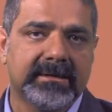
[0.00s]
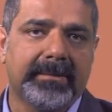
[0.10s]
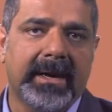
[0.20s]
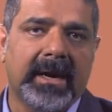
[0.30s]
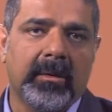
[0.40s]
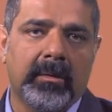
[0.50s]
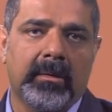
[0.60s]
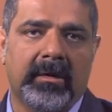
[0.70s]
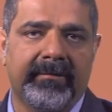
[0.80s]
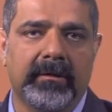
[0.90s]
the
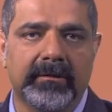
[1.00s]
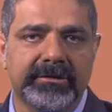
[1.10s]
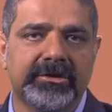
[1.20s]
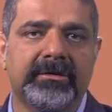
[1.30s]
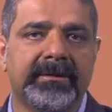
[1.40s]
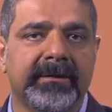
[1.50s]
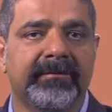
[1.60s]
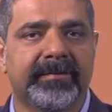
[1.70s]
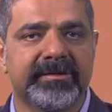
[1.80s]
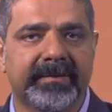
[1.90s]
power of an
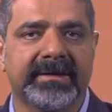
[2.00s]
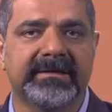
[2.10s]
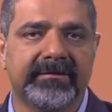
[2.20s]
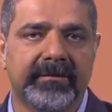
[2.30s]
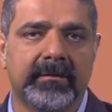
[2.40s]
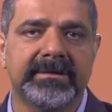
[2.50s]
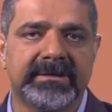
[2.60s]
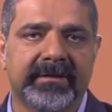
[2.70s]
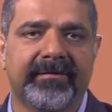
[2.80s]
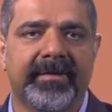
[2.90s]
alternative perspective
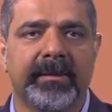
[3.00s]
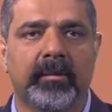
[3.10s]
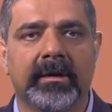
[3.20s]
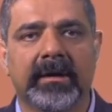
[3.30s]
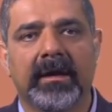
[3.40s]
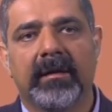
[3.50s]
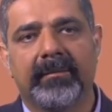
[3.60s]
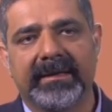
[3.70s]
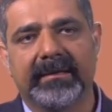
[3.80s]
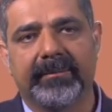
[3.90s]
heuristic framework
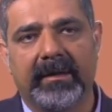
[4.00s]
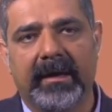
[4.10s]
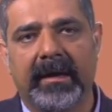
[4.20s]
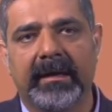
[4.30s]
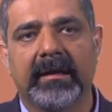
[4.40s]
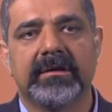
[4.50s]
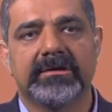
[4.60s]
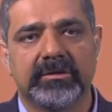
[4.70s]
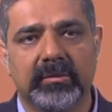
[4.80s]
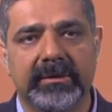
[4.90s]
being applied
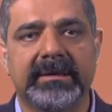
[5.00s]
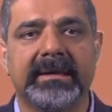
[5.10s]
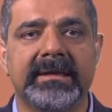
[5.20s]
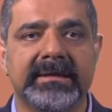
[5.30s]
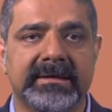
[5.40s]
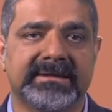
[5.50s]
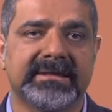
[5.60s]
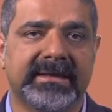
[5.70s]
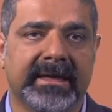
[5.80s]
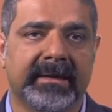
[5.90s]
to within the
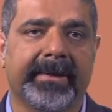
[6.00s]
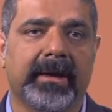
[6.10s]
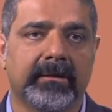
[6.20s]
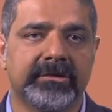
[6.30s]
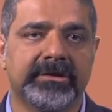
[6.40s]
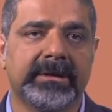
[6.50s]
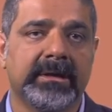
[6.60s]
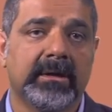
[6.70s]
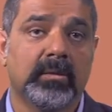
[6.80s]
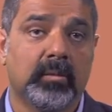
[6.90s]
synthetic biology
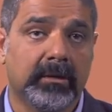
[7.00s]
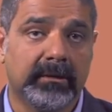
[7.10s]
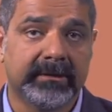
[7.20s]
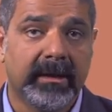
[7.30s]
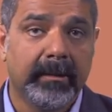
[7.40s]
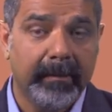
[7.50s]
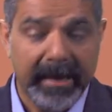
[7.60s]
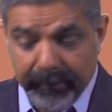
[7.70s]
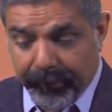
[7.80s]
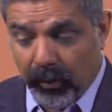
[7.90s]
world,
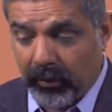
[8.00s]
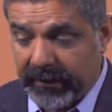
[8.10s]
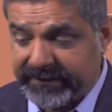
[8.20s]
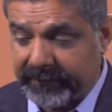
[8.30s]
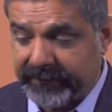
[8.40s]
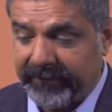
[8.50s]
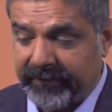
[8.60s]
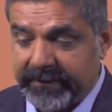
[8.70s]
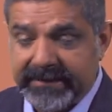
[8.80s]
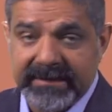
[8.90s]
importing something
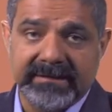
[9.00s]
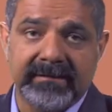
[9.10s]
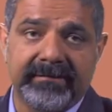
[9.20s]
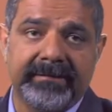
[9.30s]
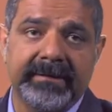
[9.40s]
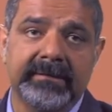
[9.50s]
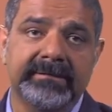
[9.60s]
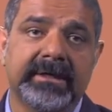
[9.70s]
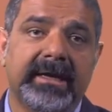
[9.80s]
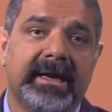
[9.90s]
from a distant
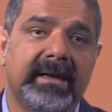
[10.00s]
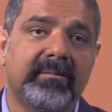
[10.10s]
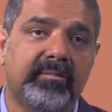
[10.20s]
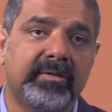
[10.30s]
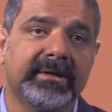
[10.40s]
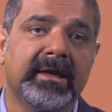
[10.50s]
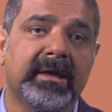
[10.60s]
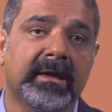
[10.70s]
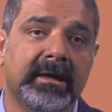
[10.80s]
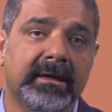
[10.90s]
field and bringing
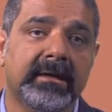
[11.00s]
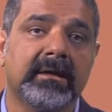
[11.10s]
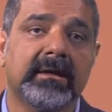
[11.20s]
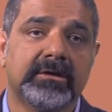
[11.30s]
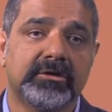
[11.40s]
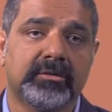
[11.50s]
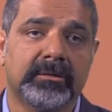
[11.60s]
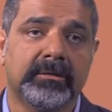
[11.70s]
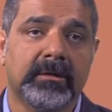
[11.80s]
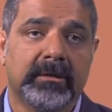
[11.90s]
it in
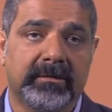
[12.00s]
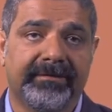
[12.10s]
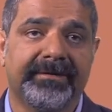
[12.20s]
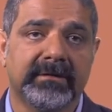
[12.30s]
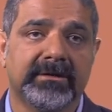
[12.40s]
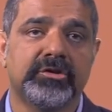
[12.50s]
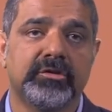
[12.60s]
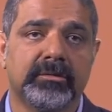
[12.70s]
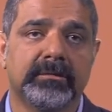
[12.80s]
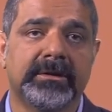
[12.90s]
to the field that
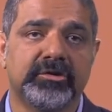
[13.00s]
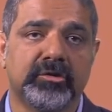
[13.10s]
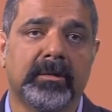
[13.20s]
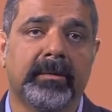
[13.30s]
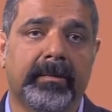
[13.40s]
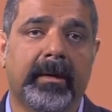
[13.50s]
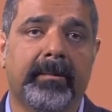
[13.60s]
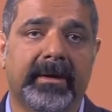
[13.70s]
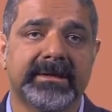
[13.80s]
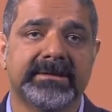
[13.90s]
you're
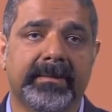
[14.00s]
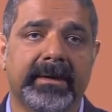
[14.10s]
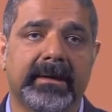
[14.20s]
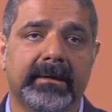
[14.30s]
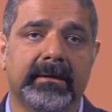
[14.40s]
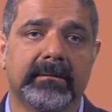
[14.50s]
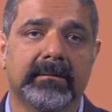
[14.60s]
participating in.